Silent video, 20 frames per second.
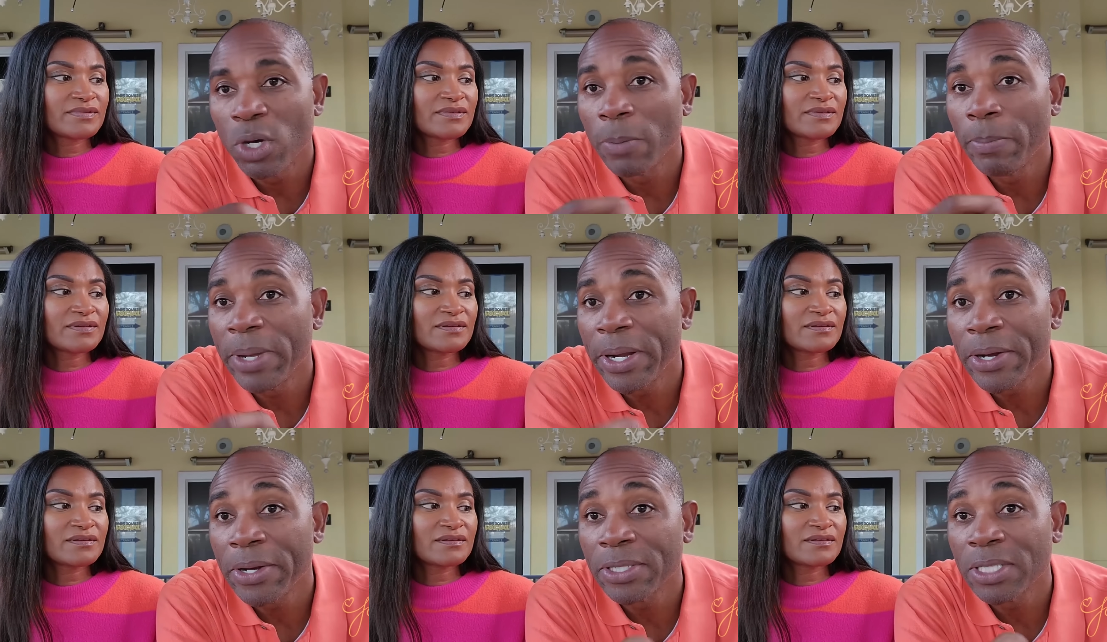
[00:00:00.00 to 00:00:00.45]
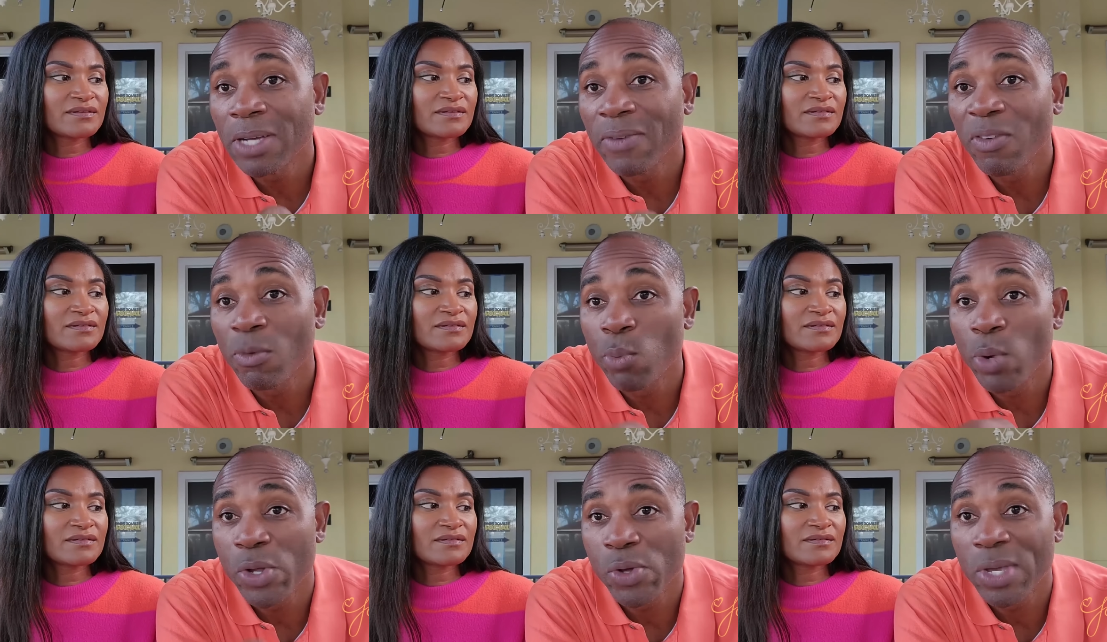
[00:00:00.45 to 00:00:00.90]
Speaker 1: Compare yourself from
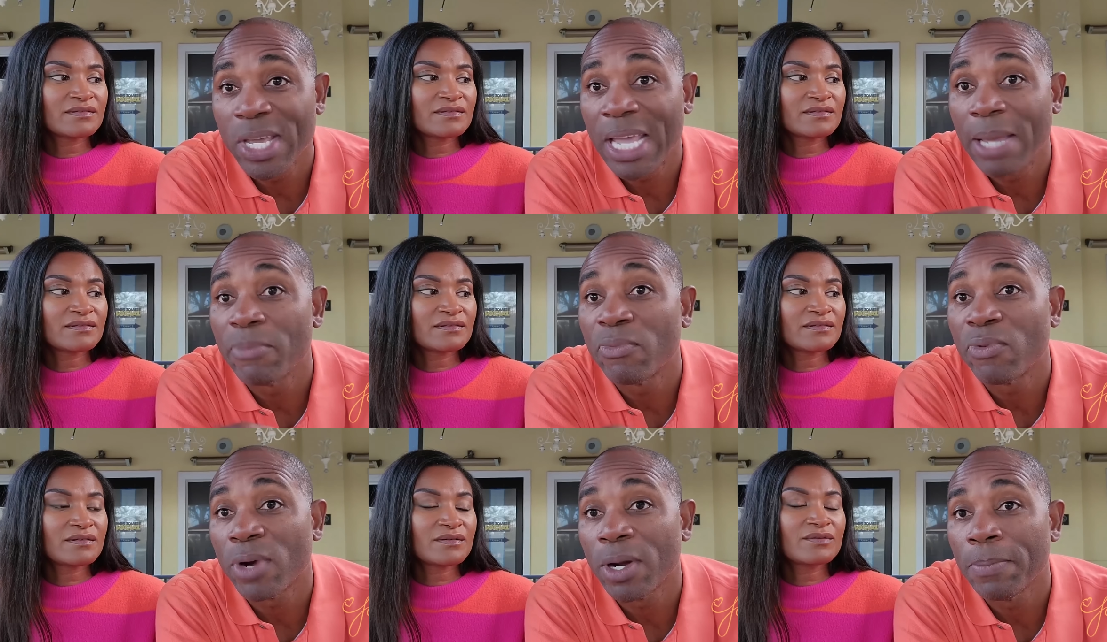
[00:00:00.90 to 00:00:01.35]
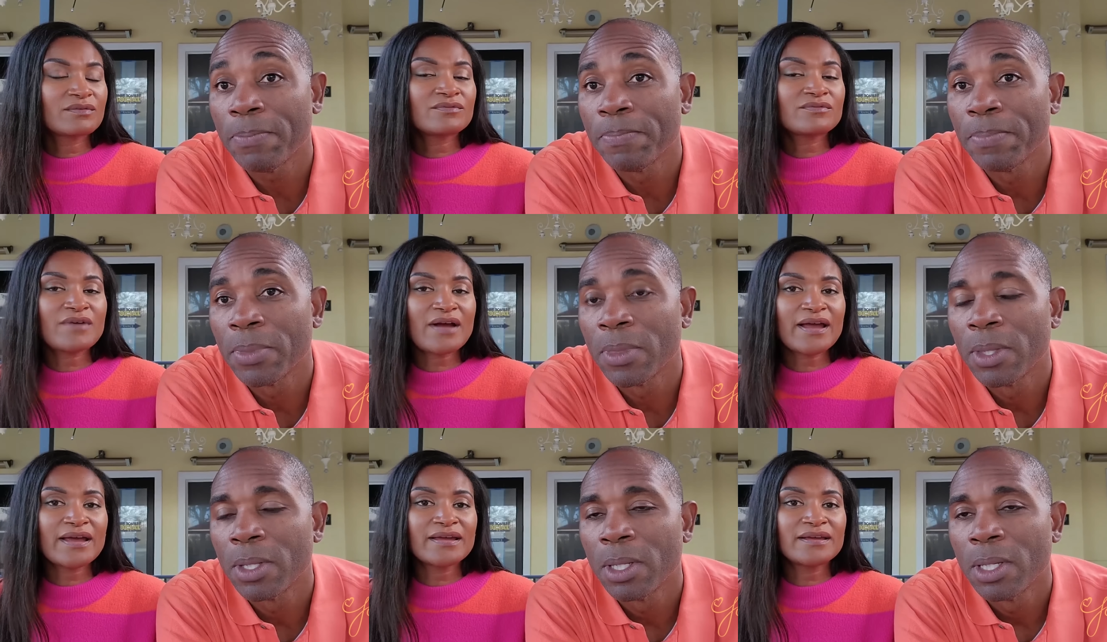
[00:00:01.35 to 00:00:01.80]
where you came from.
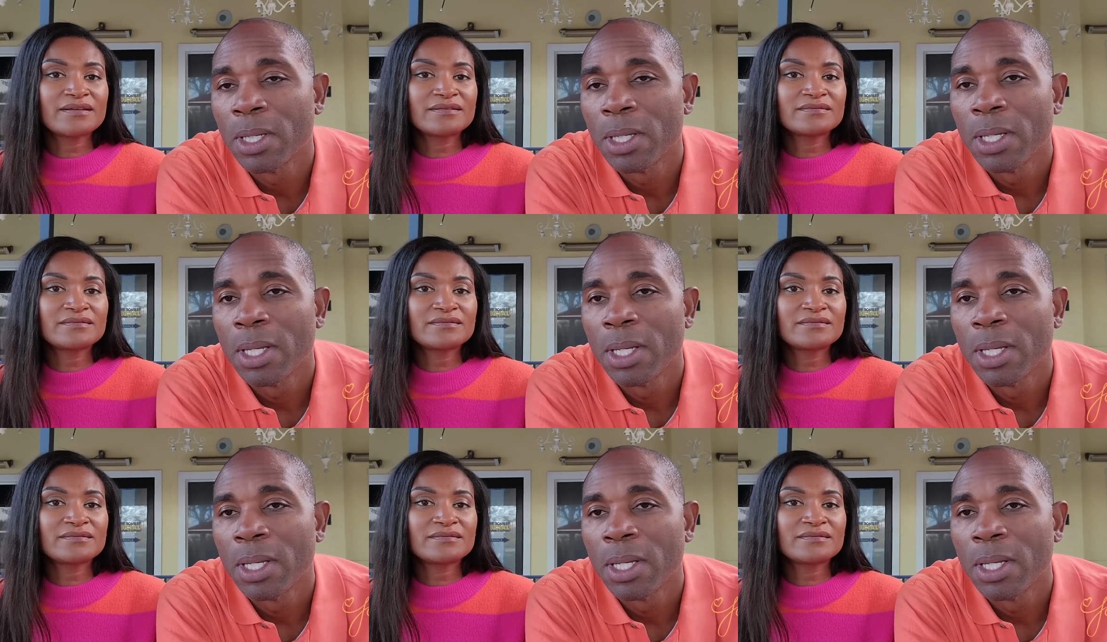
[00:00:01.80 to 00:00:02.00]
Right.